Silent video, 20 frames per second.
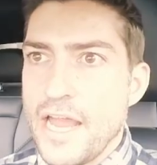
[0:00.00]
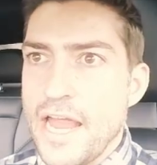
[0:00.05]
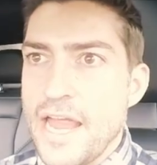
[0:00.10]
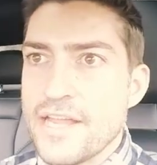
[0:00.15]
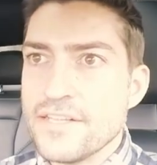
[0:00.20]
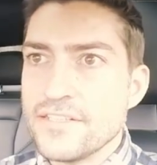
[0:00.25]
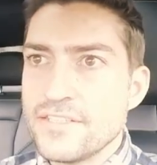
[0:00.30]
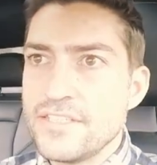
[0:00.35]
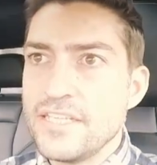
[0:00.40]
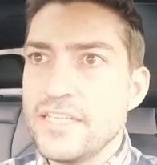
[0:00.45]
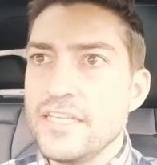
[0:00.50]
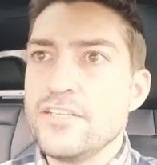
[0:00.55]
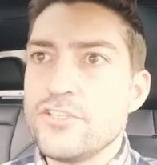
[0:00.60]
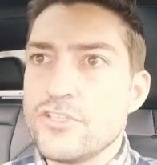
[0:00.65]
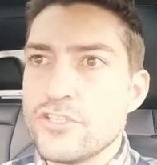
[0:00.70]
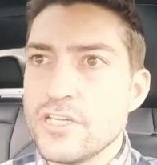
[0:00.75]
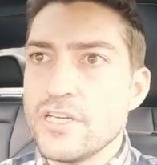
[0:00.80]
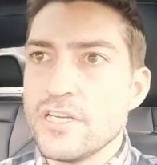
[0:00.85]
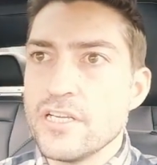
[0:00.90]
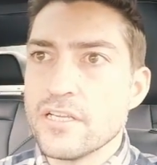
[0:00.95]
and
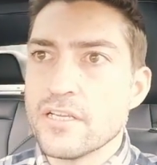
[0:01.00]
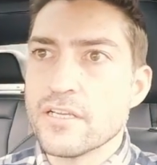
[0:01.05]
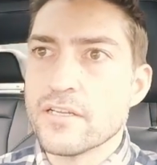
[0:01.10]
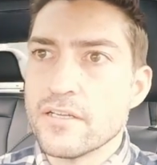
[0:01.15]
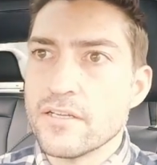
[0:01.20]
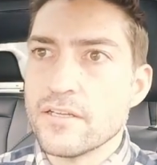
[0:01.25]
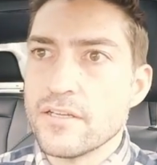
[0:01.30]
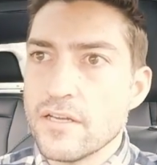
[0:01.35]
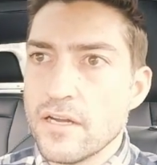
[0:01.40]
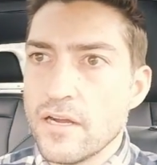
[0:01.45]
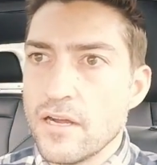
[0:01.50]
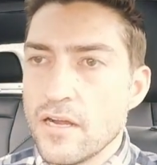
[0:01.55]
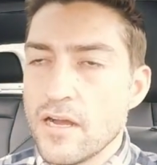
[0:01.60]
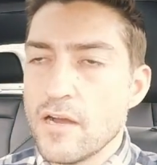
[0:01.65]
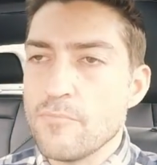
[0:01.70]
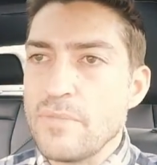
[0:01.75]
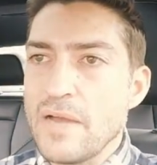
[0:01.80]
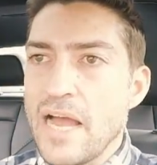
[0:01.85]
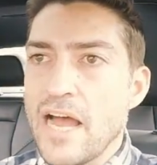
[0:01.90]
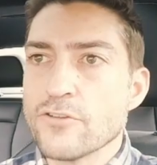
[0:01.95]
teaching
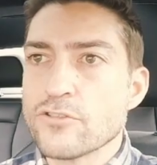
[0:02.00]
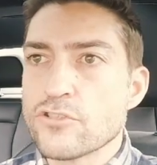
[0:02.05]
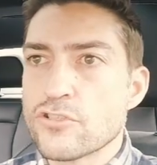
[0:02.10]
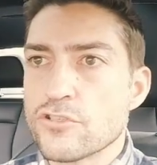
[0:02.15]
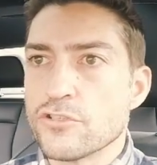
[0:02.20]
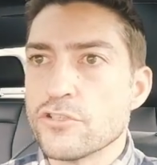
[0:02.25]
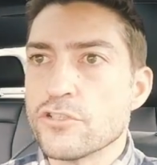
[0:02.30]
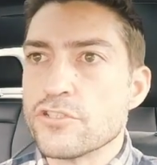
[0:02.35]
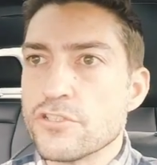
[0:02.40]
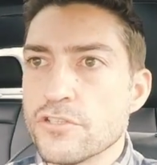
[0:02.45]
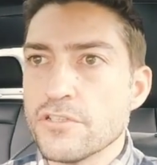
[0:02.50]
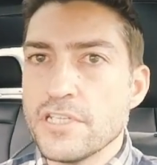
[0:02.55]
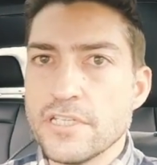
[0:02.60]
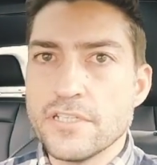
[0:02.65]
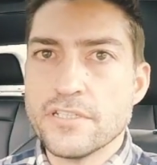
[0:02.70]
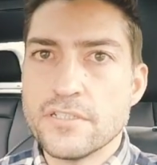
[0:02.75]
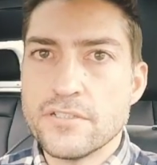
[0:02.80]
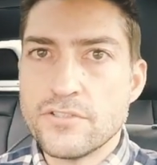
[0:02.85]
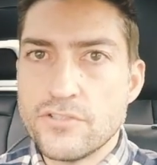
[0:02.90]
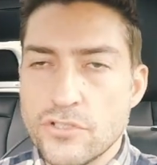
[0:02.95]
about surgery
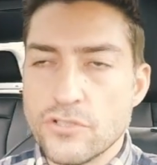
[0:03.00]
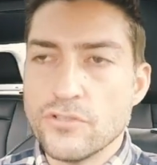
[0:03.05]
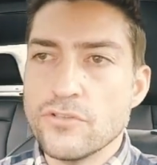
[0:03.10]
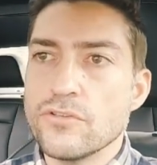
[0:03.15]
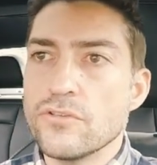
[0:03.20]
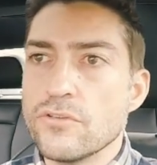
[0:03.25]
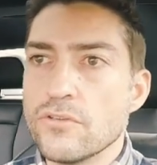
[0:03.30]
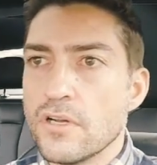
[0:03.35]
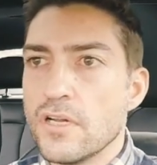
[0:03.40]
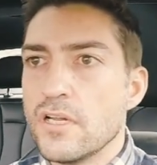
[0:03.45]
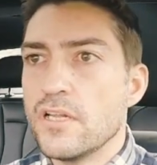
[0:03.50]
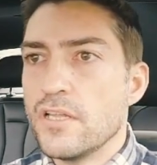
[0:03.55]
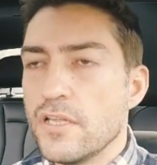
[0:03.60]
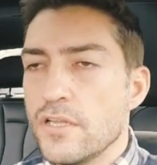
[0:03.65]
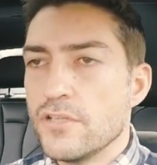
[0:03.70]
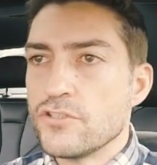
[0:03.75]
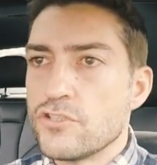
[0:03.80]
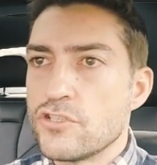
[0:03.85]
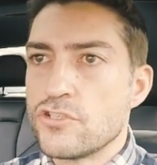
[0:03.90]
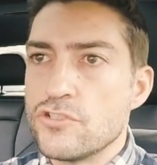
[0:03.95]
to
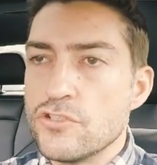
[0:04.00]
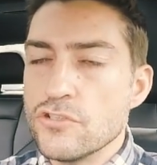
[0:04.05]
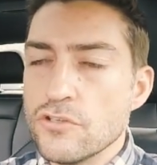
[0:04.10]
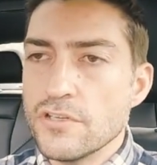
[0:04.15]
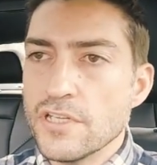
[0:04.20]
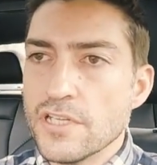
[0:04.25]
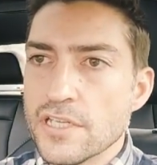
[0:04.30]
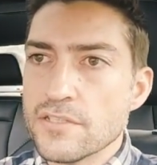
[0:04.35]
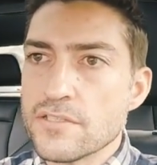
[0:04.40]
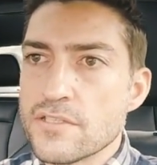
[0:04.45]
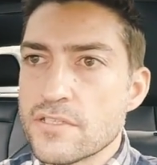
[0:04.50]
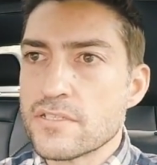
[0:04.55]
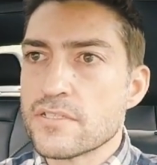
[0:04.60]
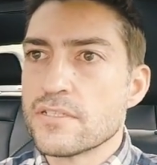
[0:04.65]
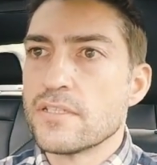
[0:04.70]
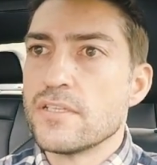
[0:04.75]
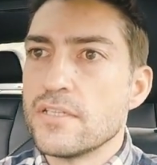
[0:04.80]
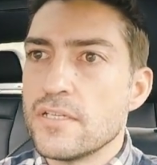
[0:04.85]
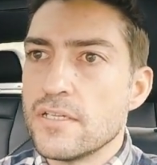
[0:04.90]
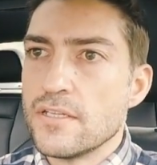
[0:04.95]
students,
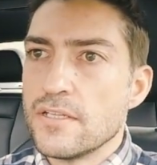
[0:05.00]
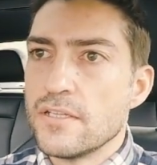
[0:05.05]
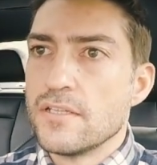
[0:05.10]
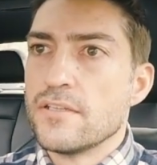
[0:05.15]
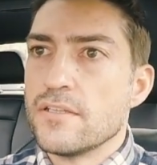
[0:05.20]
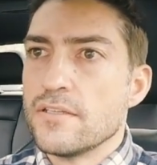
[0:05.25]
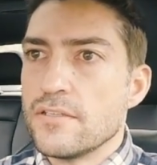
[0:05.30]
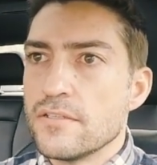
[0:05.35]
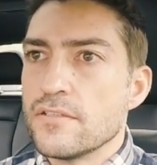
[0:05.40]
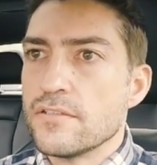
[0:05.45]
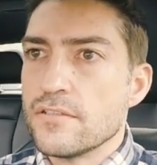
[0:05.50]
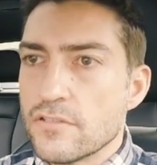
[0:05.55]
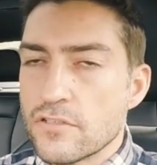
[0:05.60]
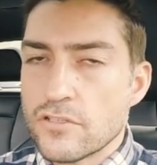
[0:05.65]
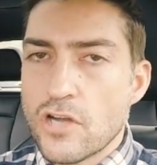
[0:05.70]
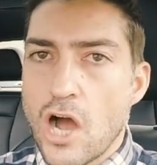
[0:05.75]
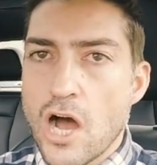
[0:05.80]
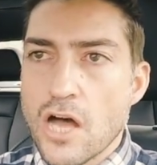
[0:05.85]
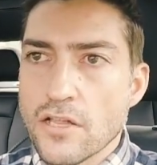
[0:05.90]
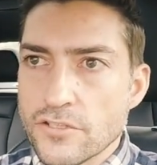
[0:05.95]

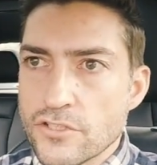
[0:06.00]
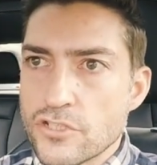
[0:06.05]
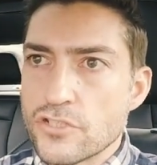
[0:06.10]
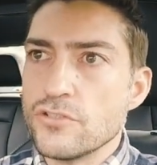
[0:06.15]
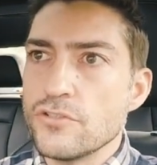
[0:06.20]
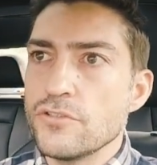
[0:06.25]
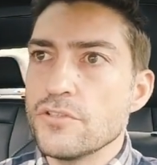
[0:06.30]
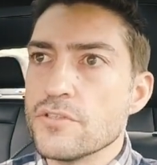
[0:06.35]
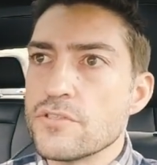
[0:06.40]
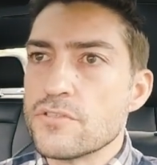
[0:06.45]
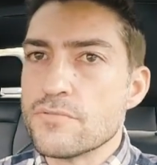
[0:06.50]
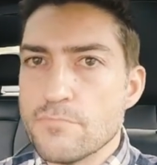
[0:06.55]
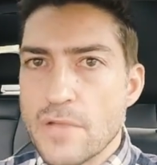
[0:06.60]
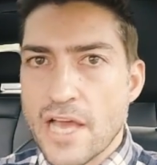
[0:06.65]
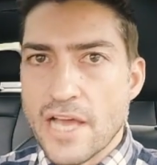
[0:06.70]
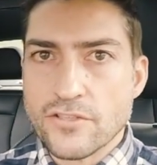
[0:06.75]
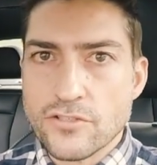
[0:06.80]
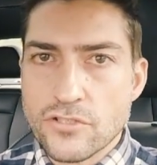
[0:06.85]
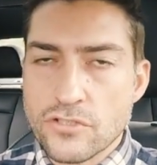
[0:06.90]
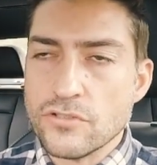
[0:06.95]
college students,
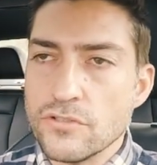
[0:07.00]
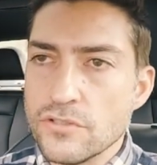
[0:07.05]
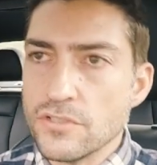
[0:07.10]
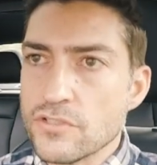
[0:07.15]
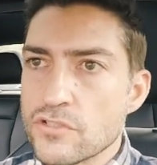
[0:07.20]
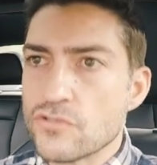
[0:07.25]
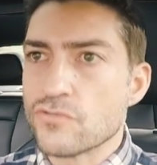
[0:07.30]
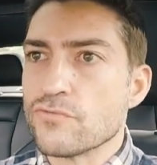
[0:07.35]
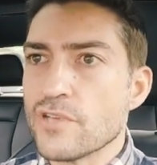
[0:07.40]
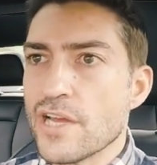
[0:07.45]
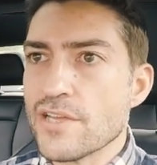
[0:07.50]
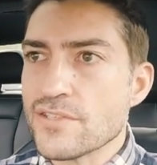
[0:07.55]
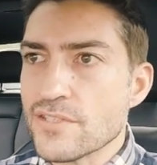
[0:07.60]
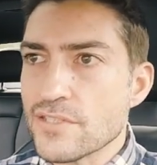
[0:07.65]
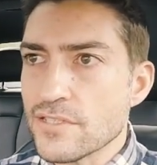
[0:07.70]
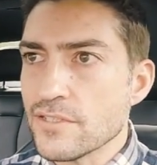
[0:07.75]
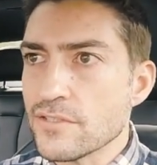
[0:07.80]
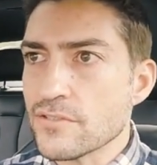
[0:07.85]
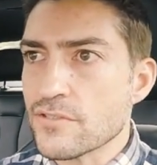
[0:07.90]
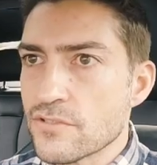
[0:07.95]
med students,
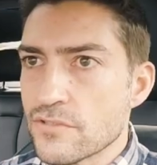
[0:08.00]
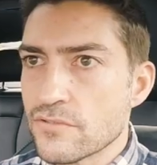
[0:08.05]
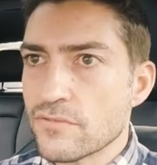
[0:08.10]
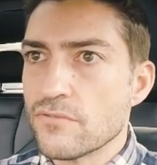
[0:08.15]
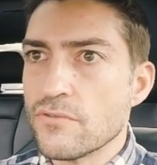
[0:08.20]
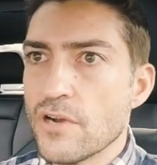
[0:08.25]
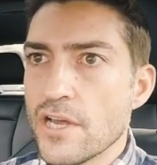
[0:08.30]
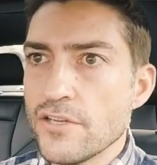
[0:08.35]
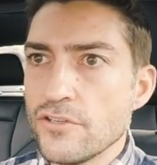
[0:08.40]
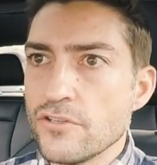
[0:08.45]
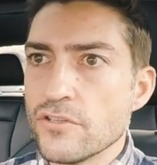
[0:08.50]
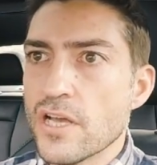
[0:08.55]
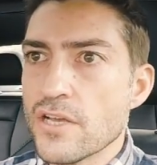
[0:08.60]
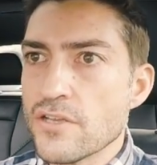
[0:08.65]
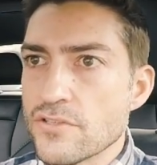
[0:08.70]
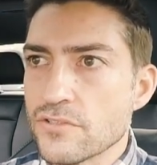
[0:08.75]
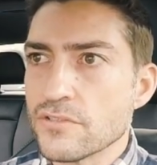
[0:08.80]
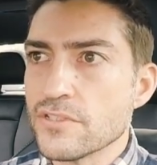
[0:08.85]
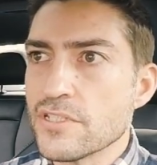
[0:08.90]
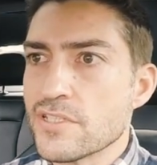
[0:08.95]
residents, right? You
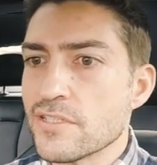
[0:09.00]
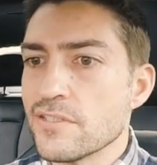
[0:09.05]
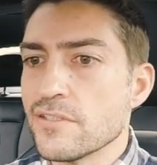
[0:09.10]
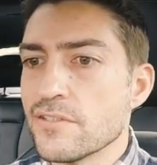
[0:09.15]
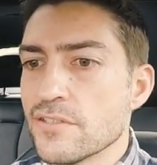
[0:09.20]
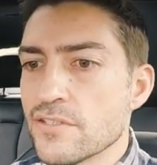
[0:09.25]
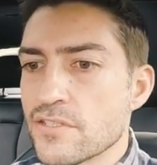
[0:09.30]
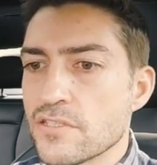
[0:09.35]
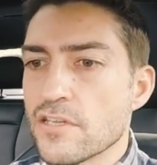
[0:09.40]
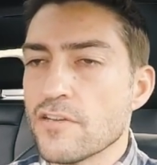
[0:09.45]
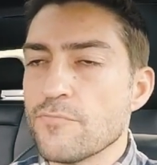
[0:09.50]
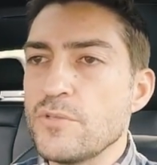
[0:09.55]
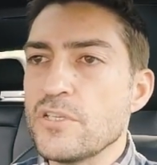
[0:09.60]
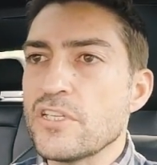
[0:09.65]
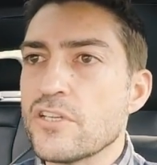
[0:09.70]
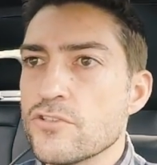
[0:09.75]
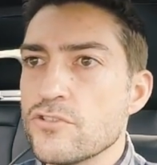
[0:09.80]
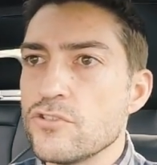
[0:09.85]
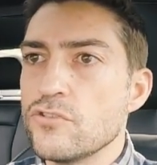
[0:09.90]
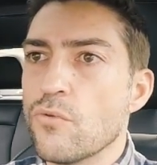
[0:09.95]
guys are listening to this stuff
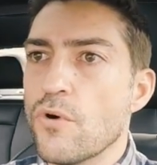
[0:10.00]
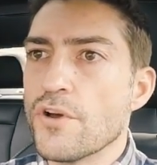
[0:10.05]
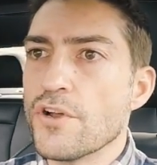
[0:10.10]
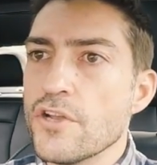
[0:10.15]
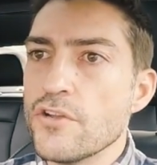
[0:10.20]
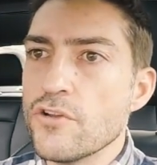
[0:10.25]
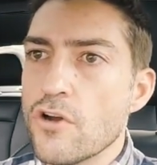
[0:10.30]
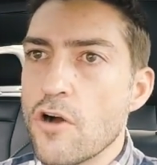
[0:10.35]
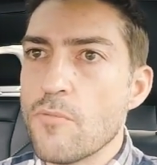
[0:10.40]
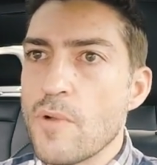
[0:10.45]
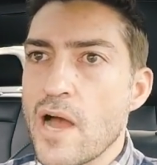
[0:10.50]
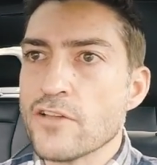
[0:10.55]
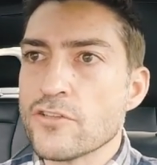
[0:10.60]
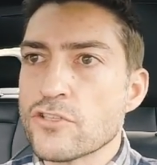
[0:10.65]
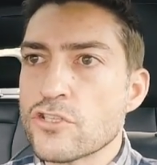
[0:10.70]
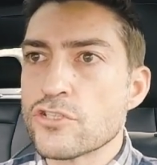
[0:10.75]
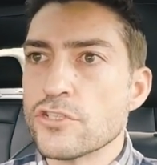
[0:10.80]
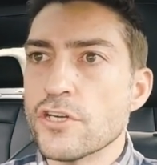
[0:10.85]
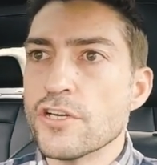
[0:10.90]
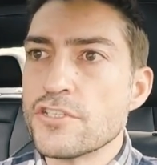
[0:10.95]
because you want to know about
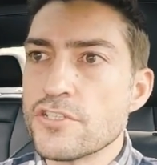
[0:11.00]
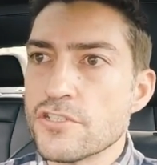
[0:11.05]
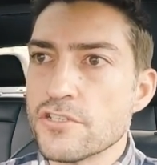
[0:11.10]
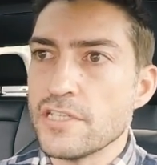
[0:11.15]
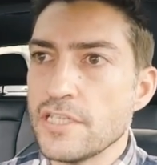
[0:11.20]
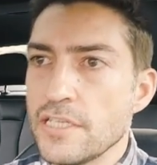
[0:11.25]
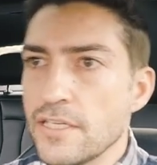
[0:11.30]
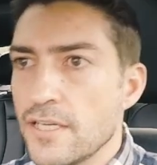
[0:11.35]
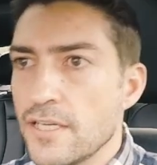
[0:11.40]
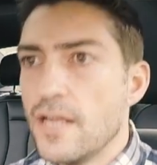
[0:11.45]
surgery.